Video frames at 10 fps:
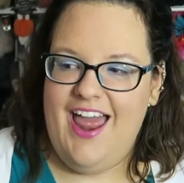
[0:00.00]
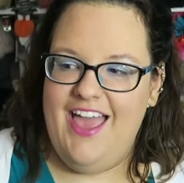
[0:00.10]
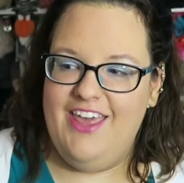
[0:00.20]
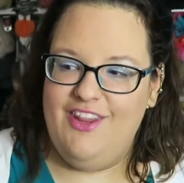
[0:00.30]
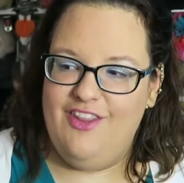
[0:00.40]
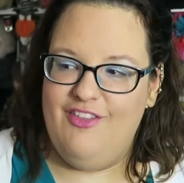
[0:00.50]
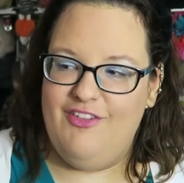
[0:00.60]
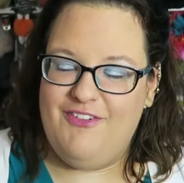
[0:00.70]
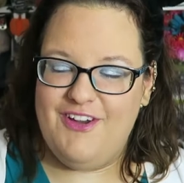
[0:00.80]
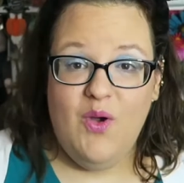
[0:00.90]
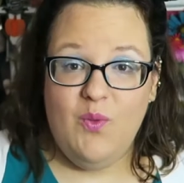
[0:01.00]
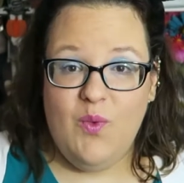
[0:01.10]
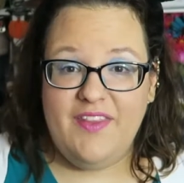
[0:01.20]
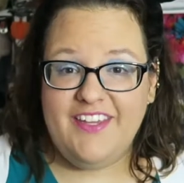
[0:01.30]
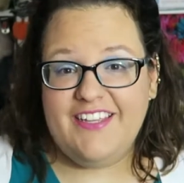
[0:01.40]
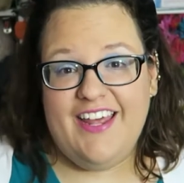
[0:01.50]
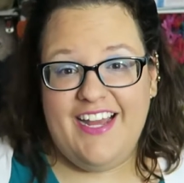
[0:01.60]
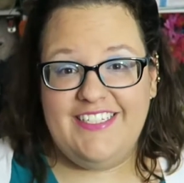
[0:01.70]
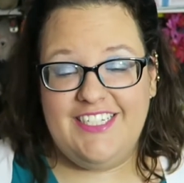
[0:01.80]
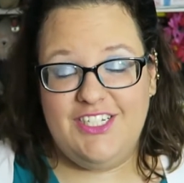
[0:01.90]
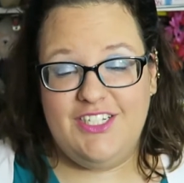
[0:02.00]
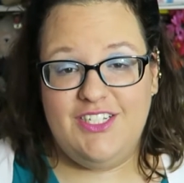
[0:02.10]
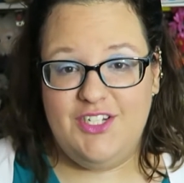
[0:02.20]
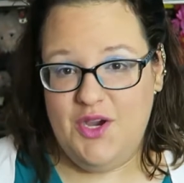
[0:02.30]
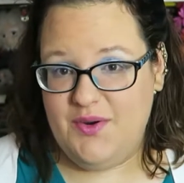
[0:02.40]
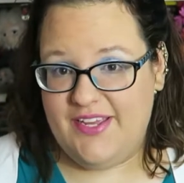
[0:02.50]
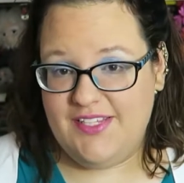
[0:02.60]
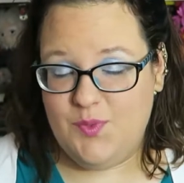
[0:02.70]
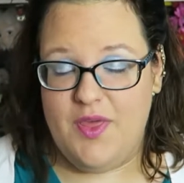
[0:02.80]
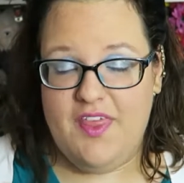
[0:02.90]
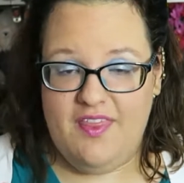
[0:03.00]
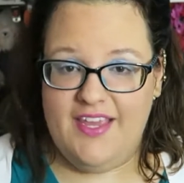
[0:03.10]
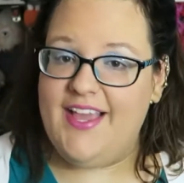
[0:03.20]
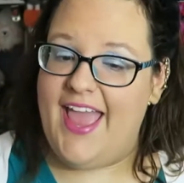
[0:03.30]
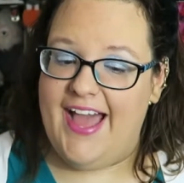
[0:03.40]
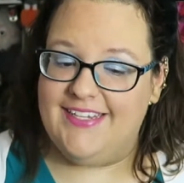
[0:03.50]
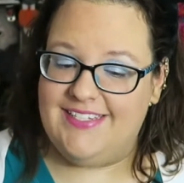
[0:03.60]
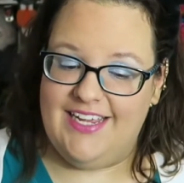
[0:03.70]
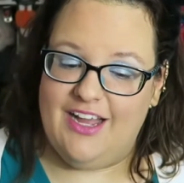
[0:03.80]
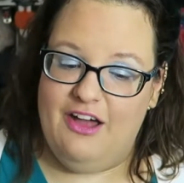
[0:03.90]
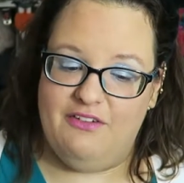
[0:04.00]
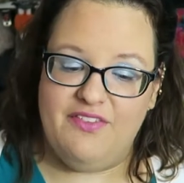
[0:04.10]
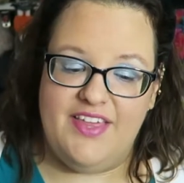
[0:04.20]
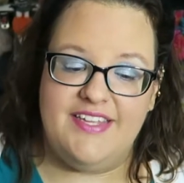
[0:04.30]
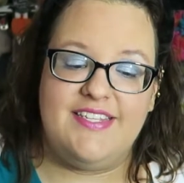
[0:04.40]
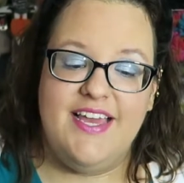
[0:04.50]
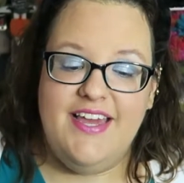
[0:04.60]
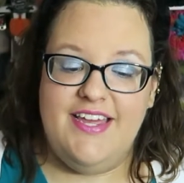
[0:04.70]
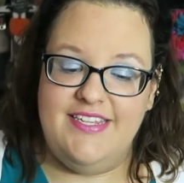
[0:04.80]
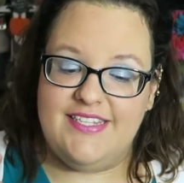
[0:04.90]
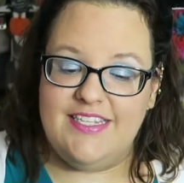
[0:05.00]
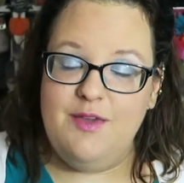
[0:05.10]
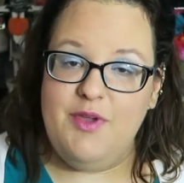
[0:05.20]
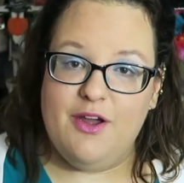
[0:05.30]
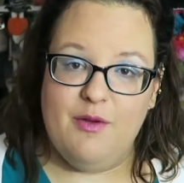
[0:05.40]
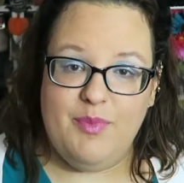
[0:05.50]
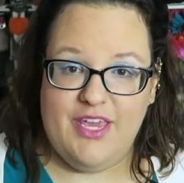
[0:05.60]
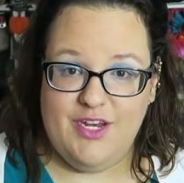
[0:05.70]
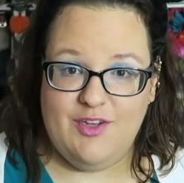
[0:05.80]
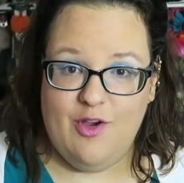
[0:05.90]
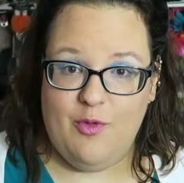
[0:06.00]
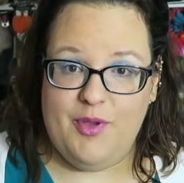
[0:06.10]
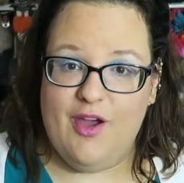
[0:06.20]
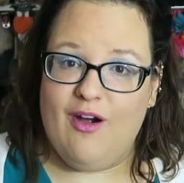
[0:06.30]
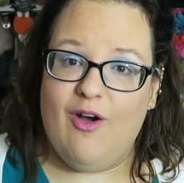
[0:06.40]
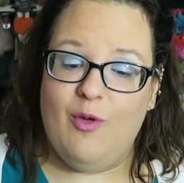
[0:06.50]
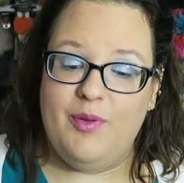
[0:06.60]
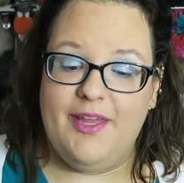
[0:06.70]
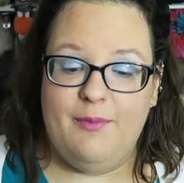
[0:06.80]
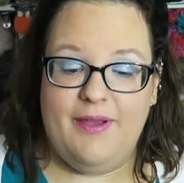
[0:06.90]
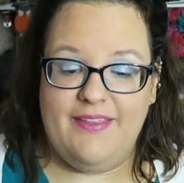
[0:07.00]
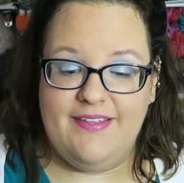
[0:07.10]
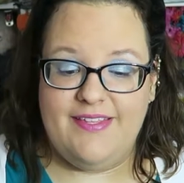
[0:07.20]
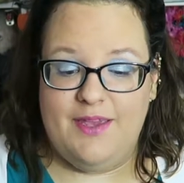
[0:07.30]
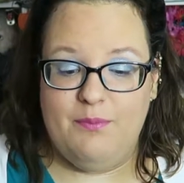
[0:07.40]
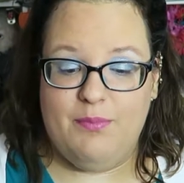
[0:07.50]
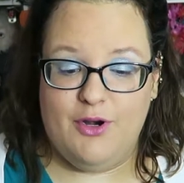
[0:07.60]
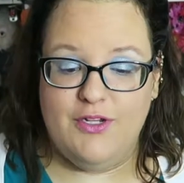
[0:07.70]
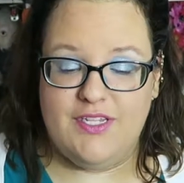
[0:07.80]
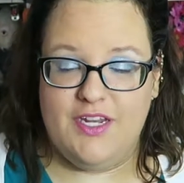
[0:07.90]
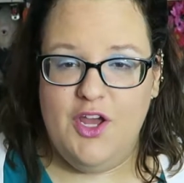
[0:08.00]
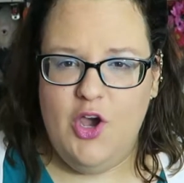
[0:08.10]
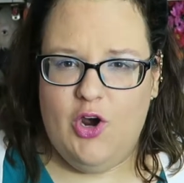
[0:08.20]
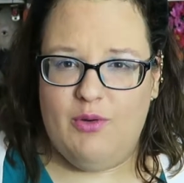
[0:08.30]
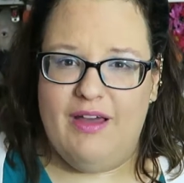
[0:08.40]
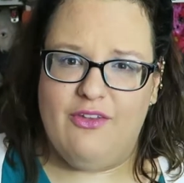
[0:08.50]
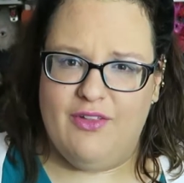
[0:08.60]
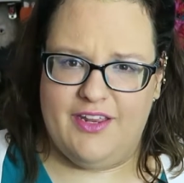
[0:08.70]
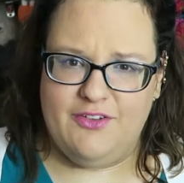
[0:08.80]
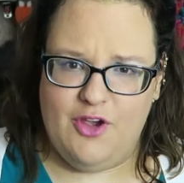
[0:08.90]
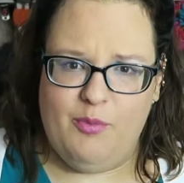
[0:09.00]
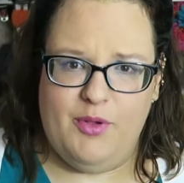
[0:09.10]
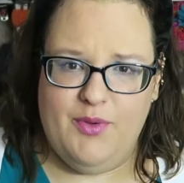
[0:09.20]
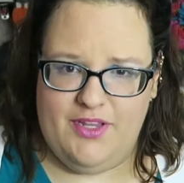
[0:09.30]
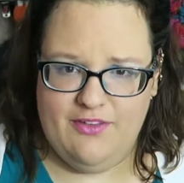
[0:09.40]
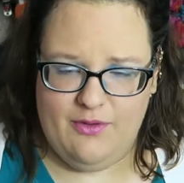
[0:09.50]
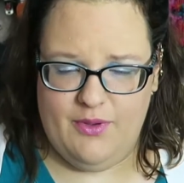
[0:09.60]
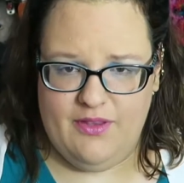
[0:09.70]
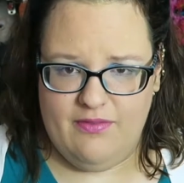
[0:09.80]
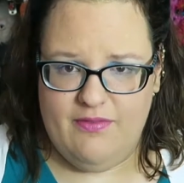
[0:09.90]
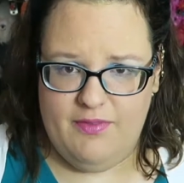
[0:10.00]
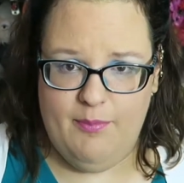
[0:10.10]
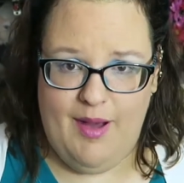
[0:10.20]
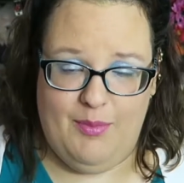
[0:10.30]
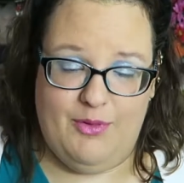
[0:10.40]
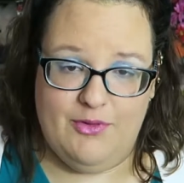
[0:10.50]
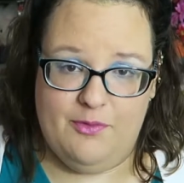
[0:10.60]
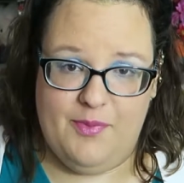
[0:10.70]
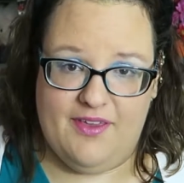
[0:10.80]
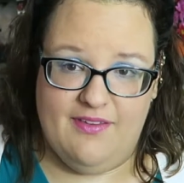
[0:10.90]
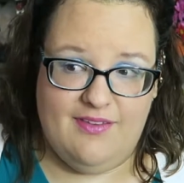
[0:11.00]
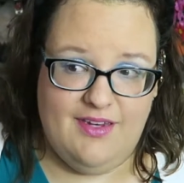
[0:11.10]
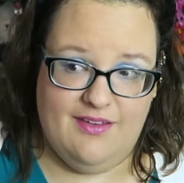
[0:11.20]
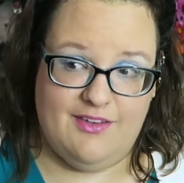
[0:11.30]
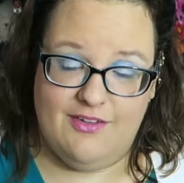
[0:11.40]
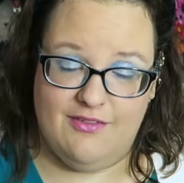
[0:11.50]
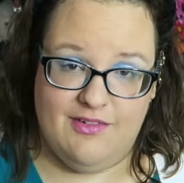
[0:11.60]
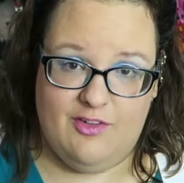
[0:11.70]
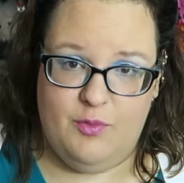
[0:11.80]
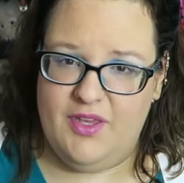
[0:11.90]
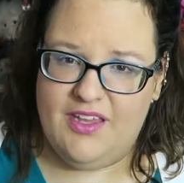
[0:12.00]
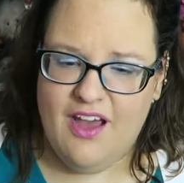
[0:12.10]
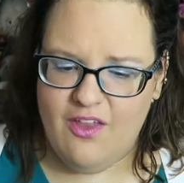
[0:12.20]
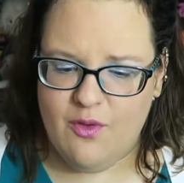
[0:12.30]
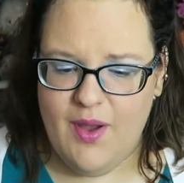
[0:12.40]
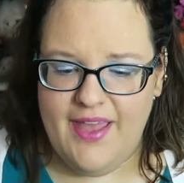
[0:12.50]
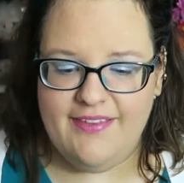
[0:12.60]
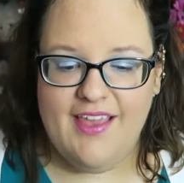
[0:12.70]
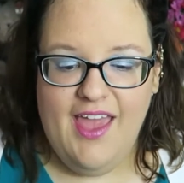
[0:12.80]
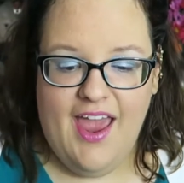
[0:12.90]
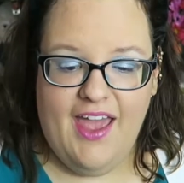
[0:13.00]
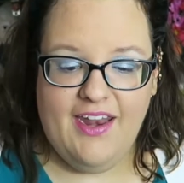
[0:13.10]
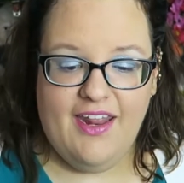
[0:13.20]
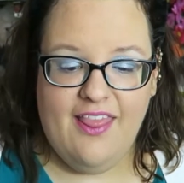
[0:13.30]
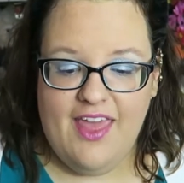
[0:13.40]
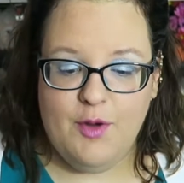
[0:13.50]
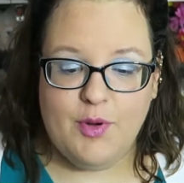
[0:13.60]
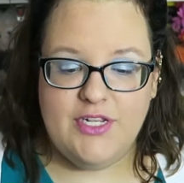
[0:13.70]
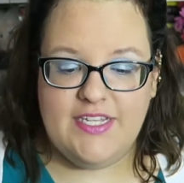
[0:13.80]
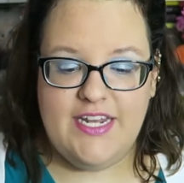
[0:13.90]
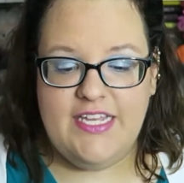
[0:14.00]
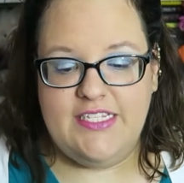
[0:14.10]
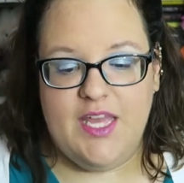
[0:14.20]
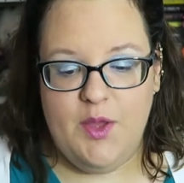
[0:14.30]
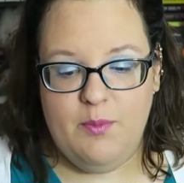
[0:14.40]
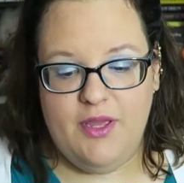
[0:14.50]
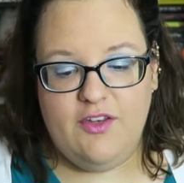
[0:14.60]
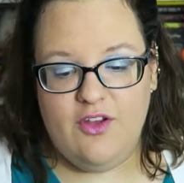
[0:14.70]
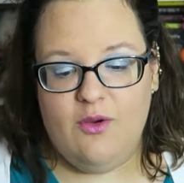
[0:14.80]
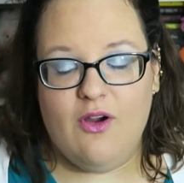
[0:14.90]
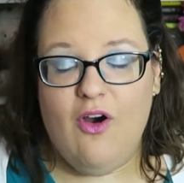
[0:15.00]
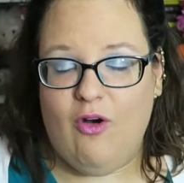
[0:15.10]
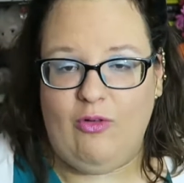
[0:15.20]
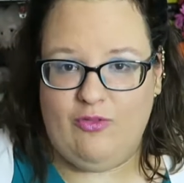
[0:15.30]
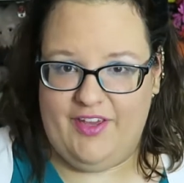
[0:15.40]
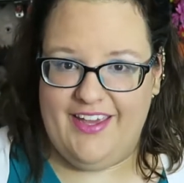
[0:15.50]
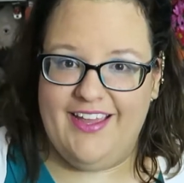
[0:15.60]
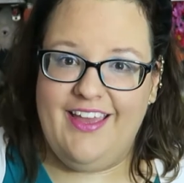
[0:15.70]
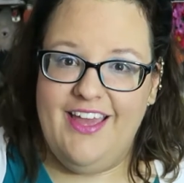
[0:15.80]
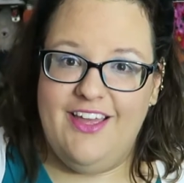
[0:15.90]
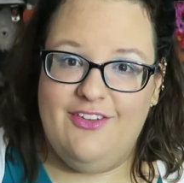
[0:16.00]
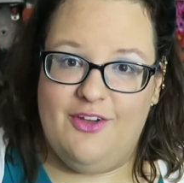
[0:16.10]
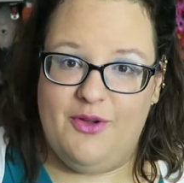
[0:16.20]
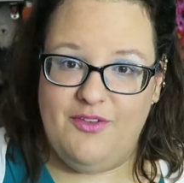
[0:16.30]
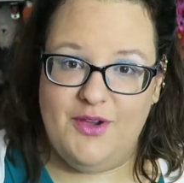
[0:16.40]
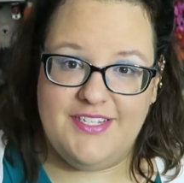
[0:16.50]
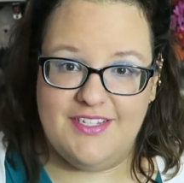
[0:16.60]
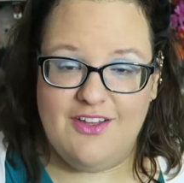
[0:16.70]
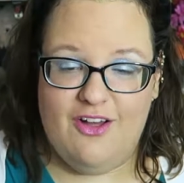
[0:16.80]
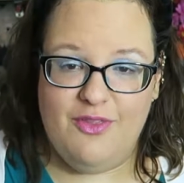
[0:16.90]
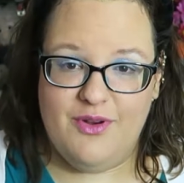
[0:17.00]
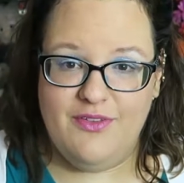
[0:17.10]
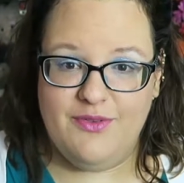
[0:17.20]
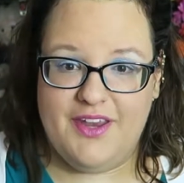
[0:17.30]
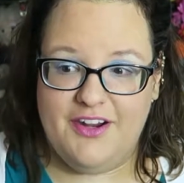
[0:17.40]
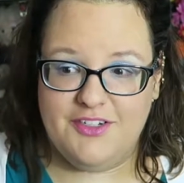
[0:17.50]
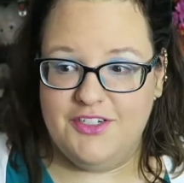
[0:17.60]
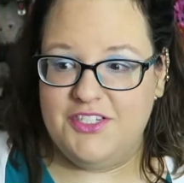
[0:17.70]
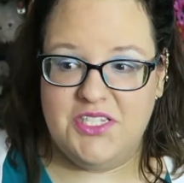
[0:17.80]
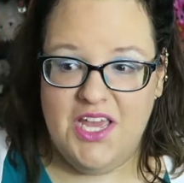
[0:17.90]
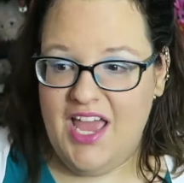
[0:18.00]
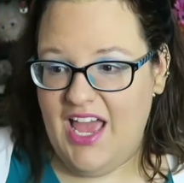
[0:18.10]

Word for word: And fun one thing that I did notice with the casting of this is Sleepy, Grumpy, and Dopey are all played by the same person, or rather like Dopey when he's doing the bubbles because he doesn't speak otherwise, and that person is Pinto Colvig. So he voices all three of those characters.